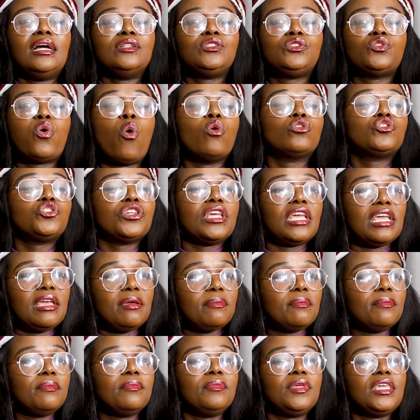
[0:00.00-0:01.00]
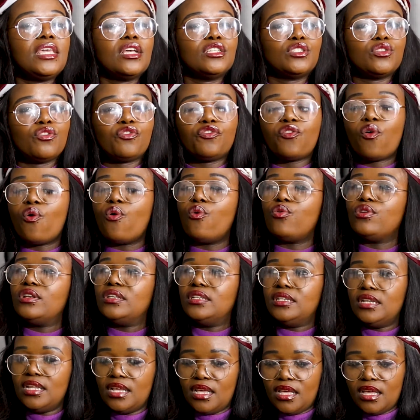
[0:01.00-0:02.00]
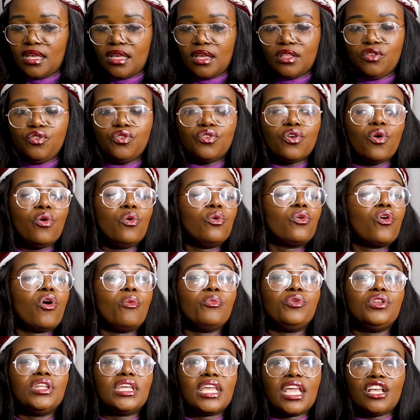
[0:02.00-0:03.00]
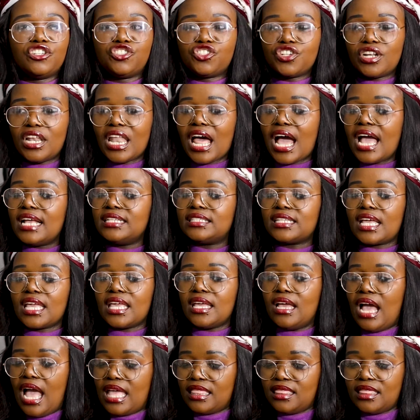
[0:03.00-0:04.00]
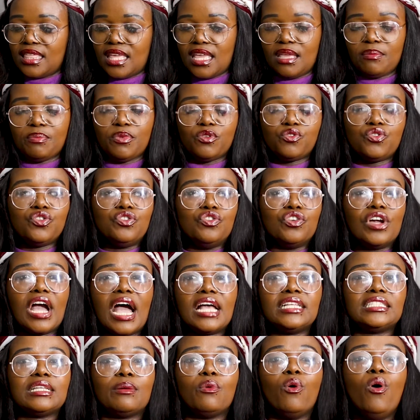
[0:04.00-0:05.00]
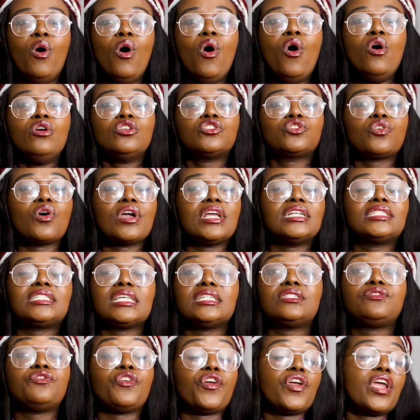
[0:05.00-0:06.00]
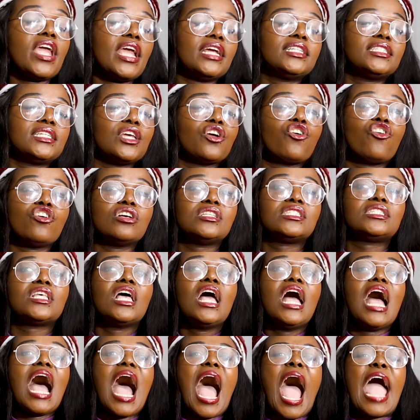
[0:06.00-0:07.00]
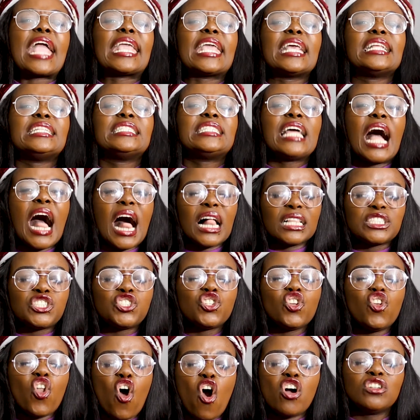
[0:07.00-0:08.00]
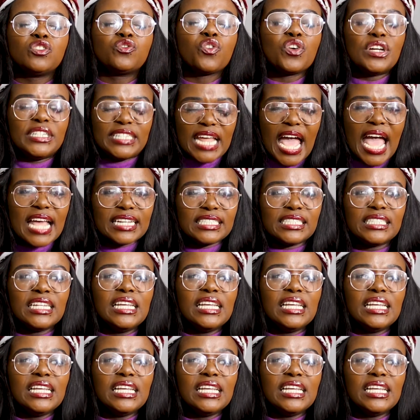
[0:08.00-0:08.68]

talk to him. Here's the phone. communication lines are there between you guys. So it's very hectic because I can tell she longs for a dad.